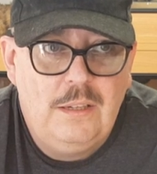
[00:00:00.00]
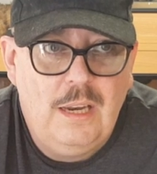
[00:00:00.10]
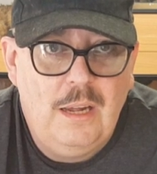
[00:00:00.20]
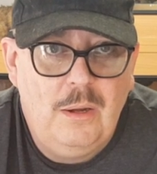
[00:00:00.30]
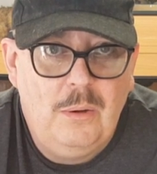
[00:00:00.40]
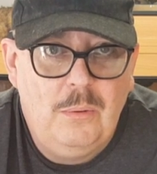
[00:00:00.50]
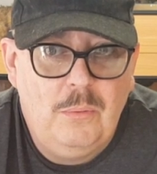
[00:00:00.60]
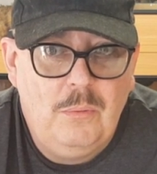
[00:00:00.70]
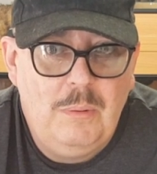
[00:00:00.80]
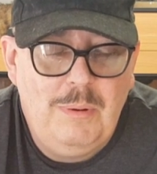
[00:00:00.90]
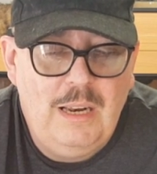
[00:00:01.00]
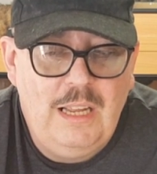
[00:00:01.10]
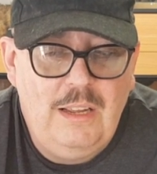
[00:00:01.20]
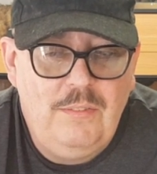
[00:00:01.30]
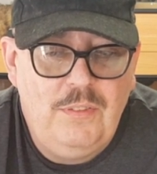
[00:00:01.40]
so we
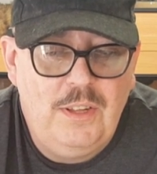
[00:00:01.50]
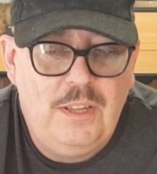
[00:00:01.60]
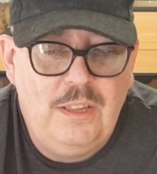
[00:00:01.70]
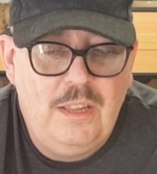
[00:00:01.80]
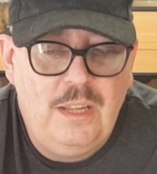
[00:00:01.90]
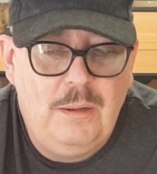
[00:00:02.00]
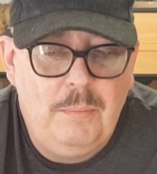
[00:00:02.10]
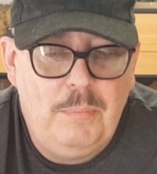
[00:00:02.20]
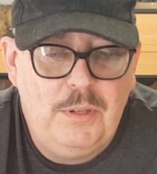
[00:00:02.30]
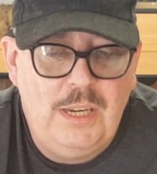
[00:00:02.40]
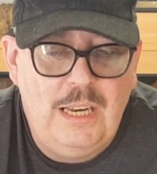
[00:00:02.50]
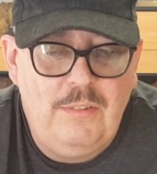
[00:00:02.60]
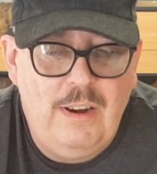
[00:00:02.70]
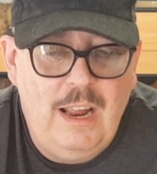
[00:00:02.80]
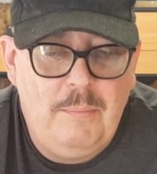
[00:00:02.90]
believe that the
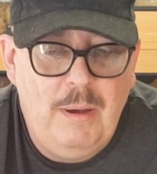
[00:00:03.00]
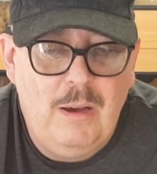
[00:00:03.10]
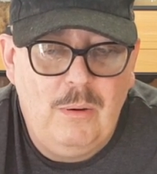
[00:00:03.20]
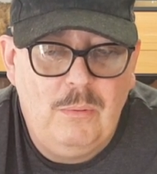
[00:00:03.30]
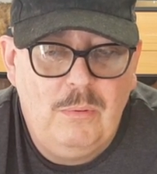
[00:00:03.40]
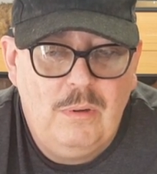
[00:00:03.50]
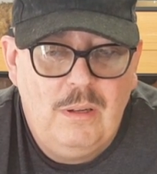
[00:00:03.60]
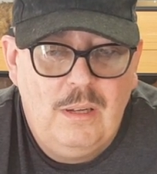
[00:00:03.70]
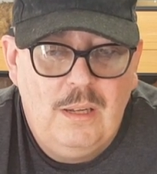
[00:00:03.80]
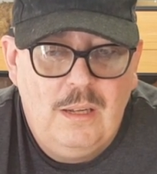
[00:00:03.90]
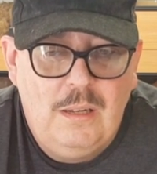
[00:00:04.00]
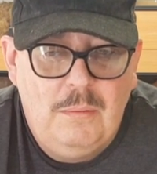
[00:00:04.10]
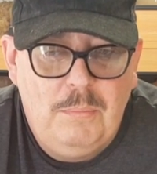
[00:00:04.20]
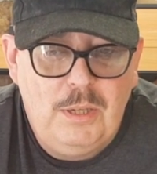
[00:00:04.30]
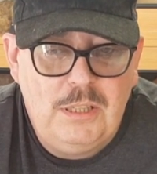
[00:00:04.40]
Brazilian rainbow
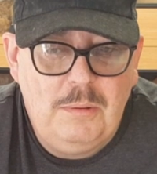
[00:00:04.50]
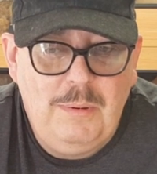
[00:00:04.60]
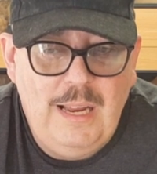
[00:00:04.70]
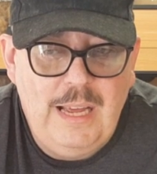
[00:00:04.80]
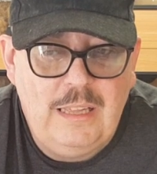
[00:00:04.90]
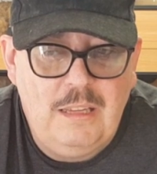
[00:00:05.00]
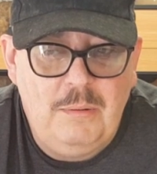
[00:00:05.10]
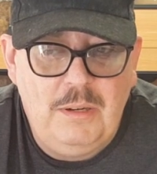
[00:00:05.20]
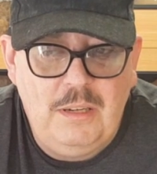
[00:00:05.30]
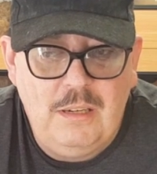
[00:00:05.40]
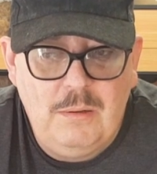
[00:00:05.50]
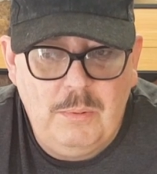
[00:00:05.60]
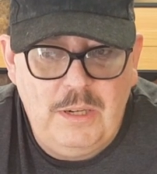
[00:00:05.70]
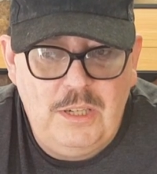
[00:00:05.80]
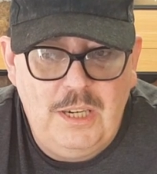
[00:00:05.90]
possibly had them and
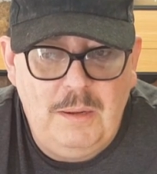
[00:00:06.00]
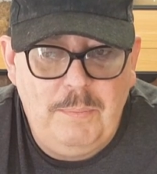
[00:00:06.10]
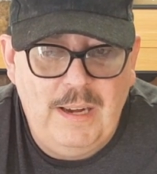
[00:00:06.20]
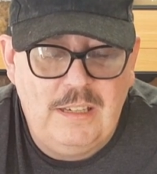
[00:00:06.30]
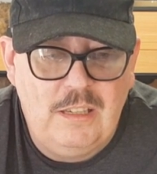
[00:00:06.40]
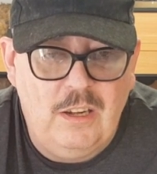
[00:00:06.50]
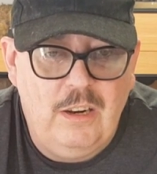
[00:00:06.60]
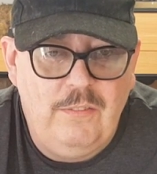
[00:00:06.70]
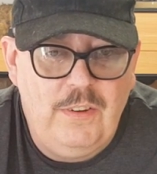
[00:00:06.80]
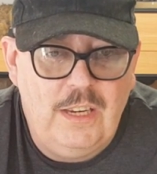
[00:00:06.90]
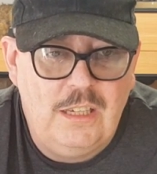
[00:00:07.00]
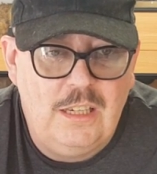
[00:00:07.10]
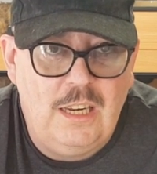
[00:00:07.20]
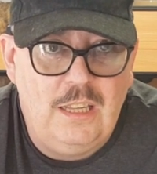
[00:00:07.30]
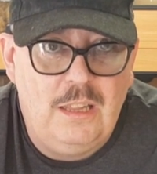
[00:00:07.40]
when she passed on
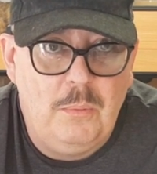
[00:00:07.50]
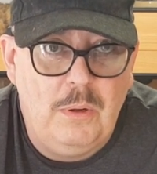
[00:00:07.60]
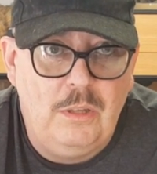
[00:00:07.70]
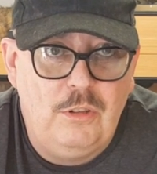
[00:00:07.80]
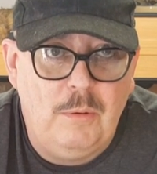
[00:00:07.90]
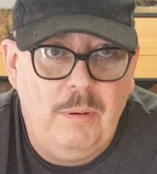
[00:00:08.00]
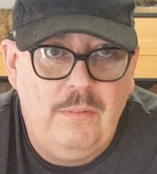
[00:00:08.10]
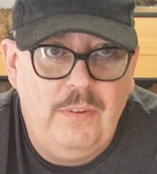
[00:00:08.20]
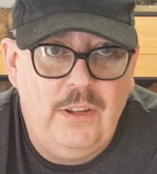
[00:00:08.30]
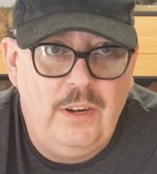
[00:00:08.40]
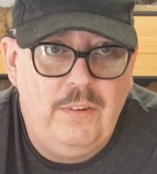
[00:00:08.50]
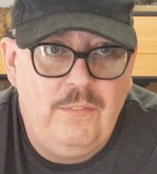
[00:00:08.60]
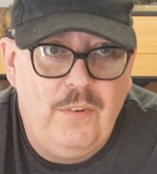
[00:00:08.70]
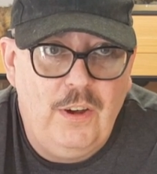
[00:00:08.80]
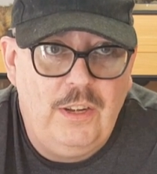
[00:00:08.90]
obviously the will drop off her
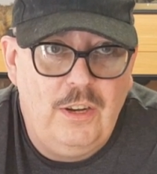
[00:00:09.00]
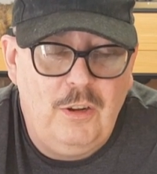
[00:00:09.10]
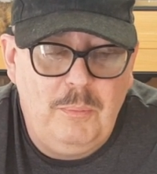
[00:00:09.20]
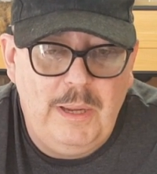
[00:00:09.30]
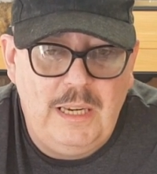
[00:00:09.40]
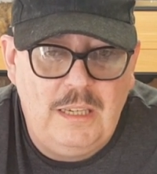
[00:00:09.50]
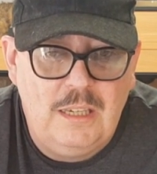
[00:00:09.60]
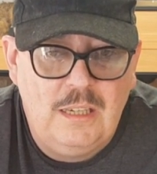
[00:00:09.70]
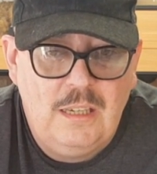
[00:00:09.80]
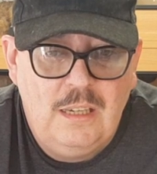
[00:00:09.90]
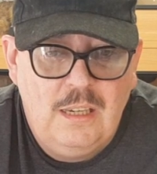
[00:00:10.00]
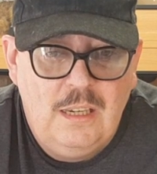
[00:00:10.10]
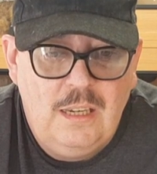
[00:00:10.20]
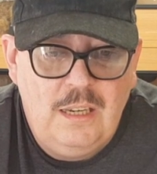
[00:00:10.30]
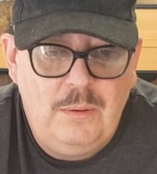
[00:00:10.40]
and find new meat
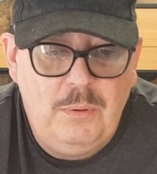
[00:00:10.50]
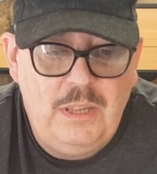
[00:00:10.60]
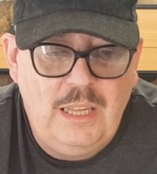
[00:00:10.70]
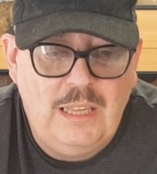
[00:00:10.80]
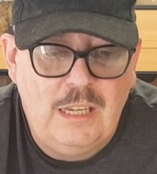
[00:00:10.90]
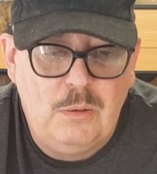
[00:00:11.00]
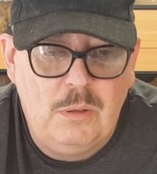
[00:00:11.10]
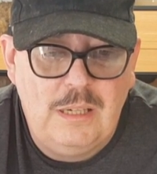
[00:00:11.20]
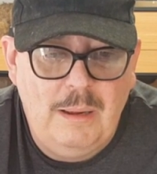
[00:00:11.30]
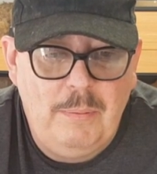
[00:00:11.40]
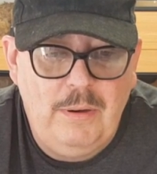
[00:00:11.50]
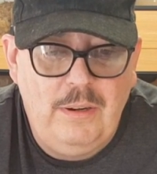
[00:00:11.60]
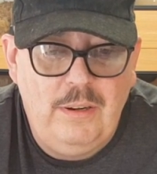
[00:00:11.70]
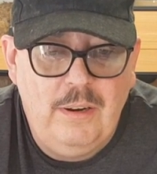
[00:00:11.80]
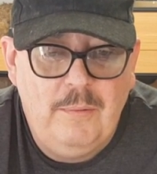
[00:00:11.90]
and we think that's what's
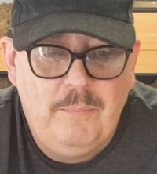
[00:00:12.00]
happened